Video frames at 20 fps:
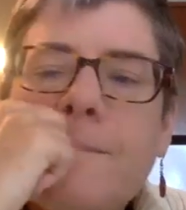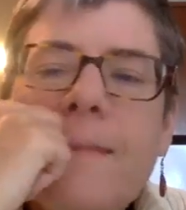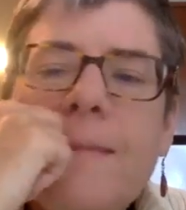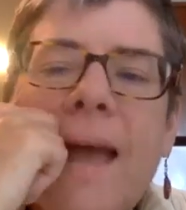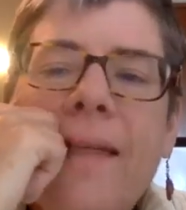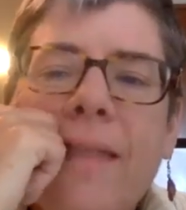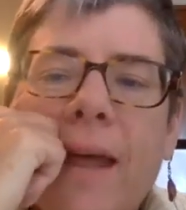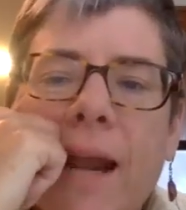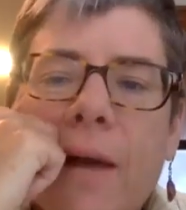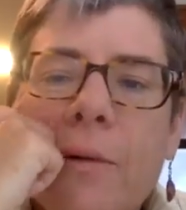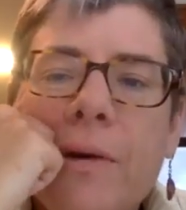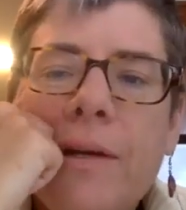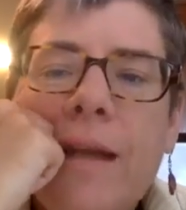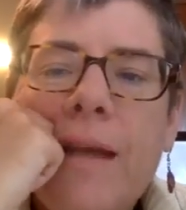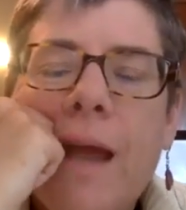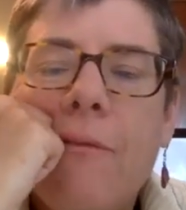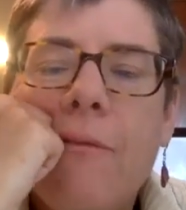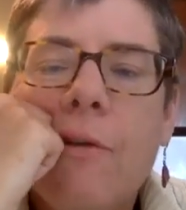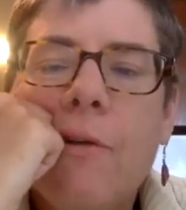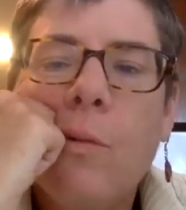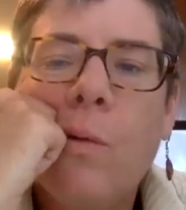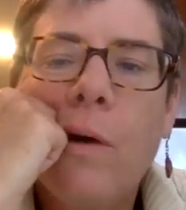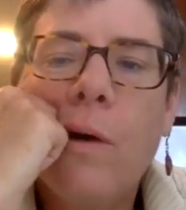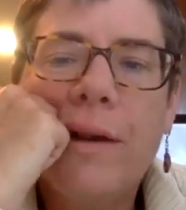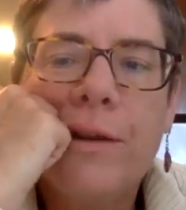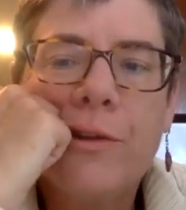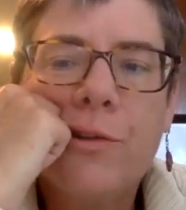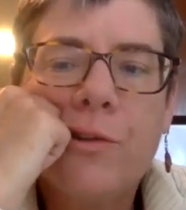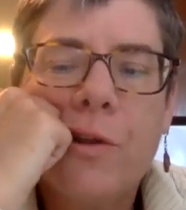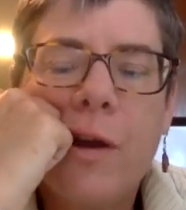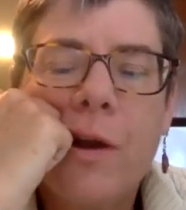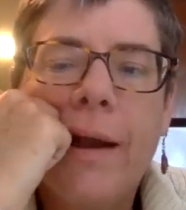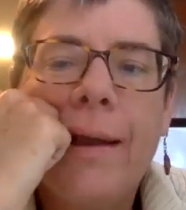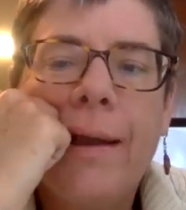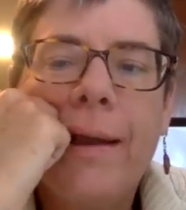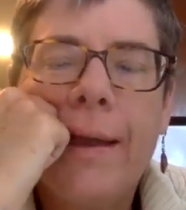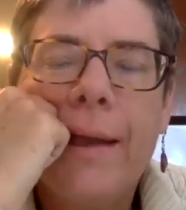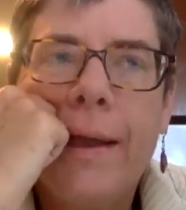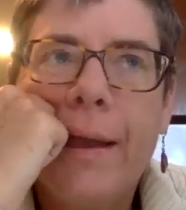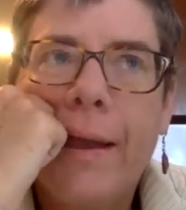And that I would never want to
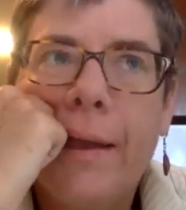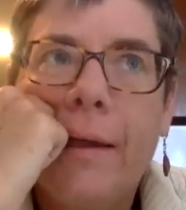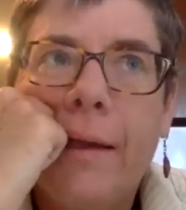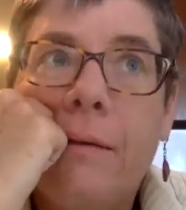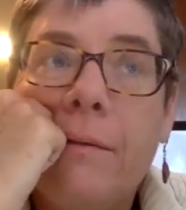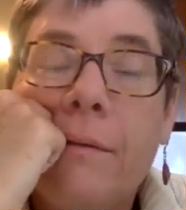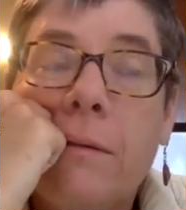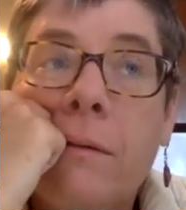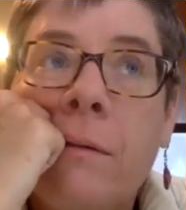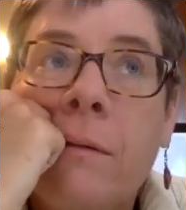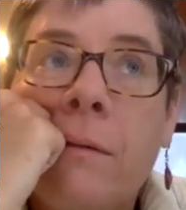try and